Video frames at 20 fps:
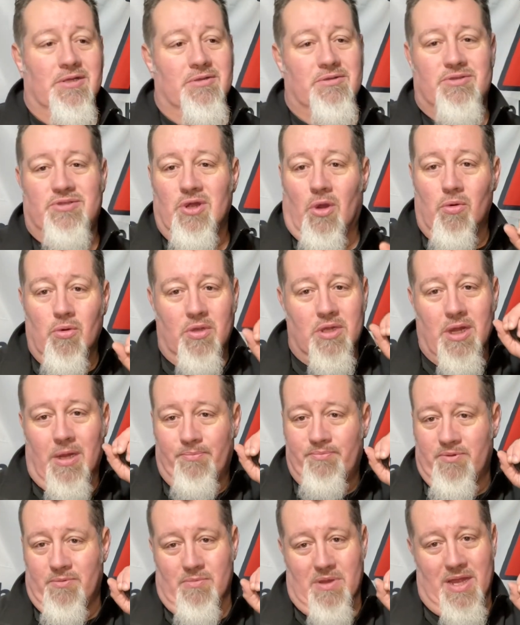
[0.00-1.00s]
don't cup
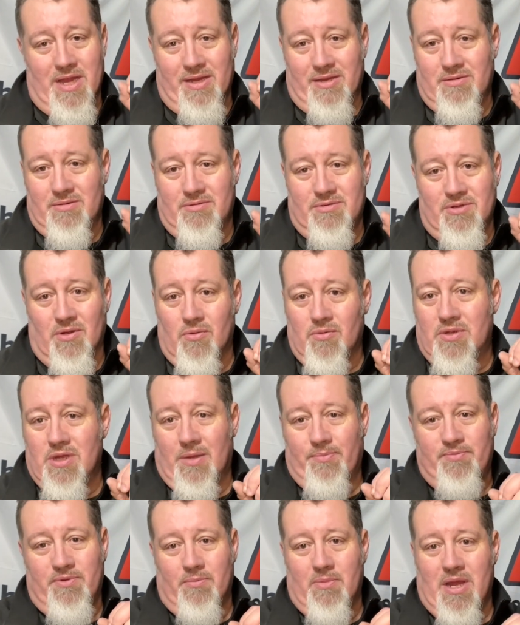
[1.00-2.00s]
the mic. Don't
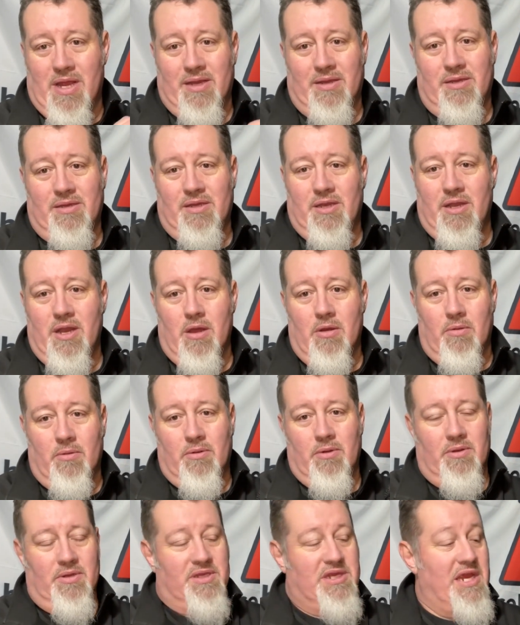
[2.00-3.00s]
cup the mic.
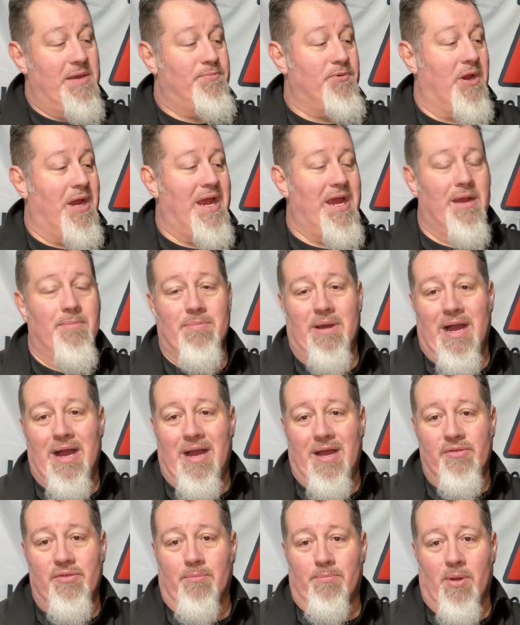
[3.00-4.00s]
Keep your hand
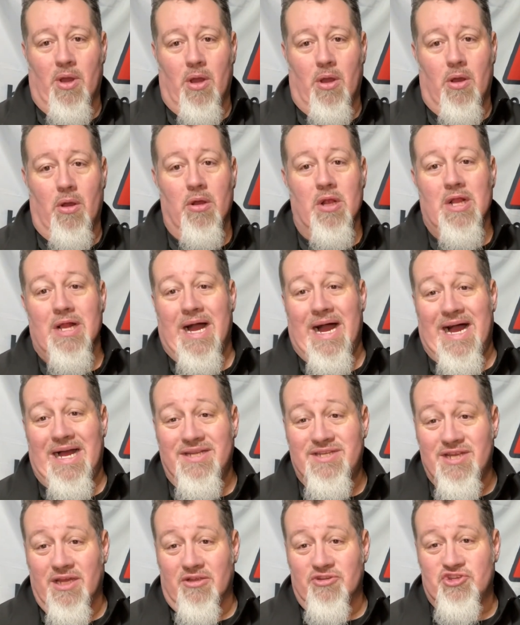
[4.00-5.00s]
behind the ball. I
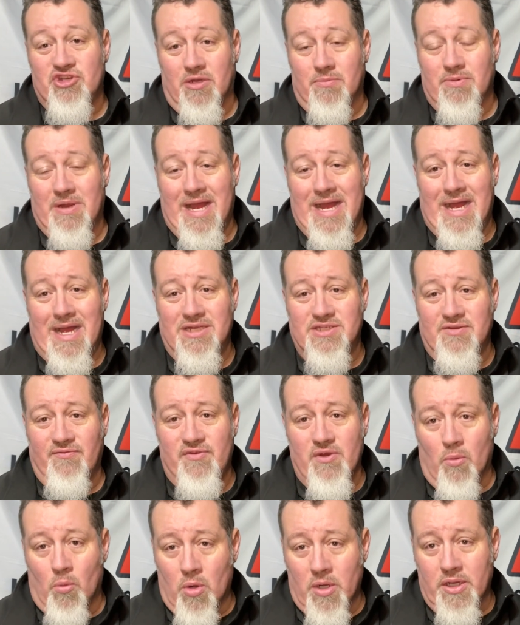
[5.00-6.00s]
tell some guys, if
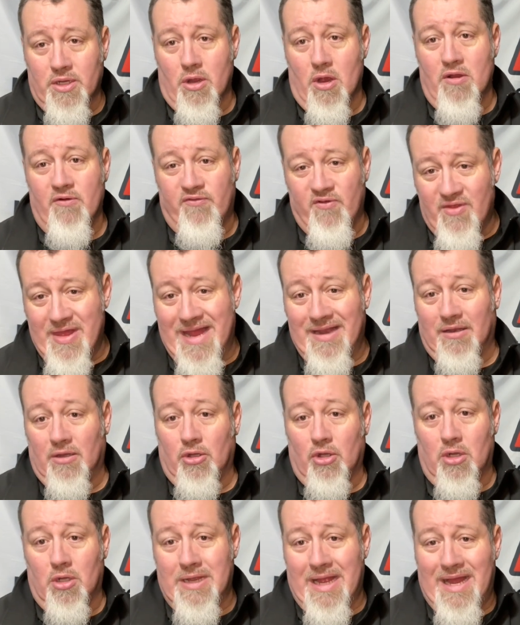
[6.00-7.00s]
you want to go for that
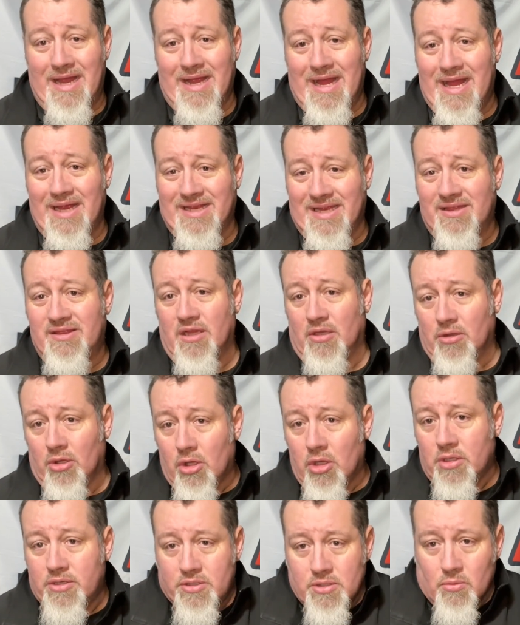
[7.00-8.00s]
look, I get the
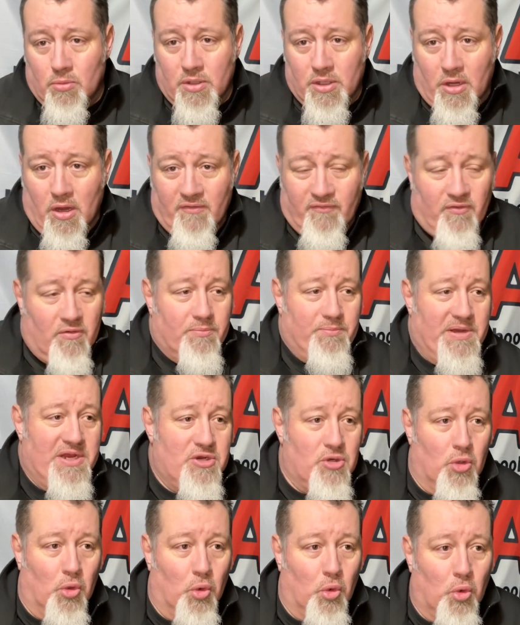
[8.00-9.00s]
look. You want to go for be
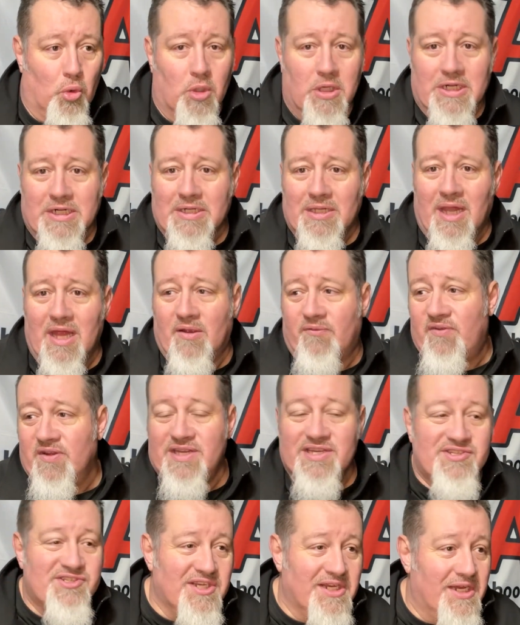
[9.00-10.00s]
cool, like 50
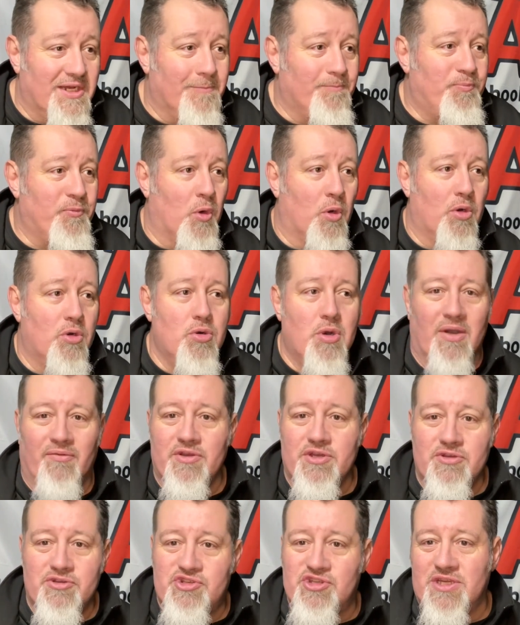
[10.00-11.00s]
Cent or whoever
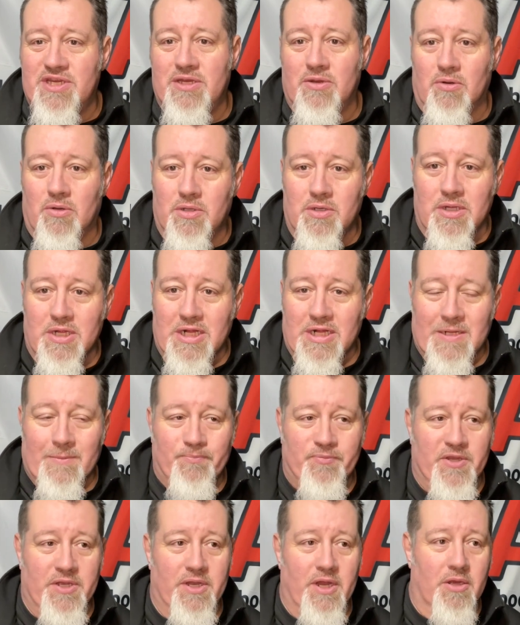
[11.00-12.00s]
you see on,
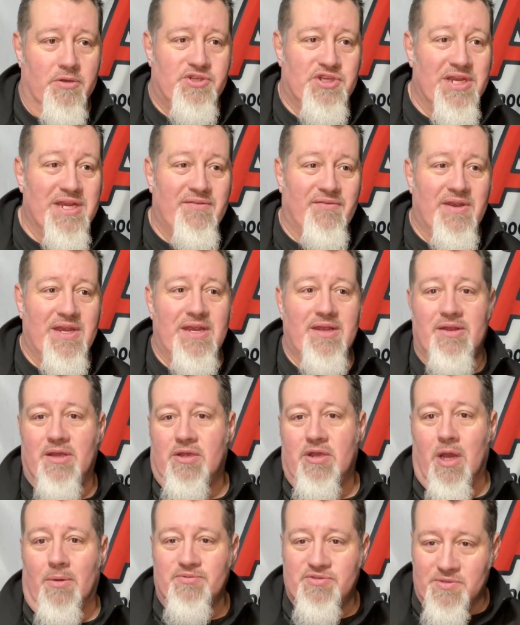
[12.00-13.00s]
TV that
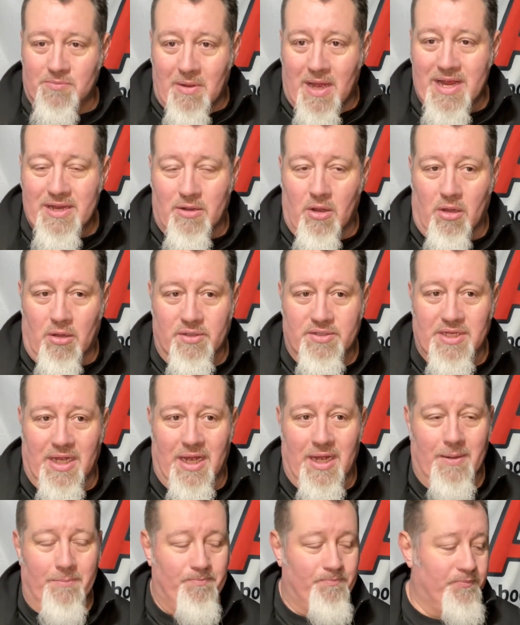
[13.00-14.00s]
cups the mic all the
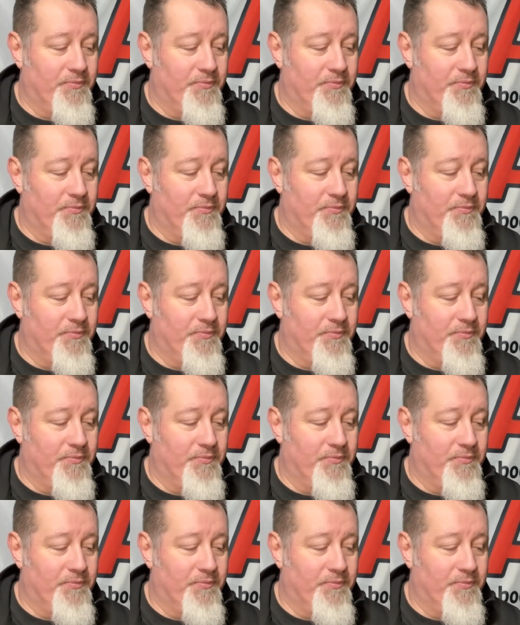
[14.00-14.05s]
time.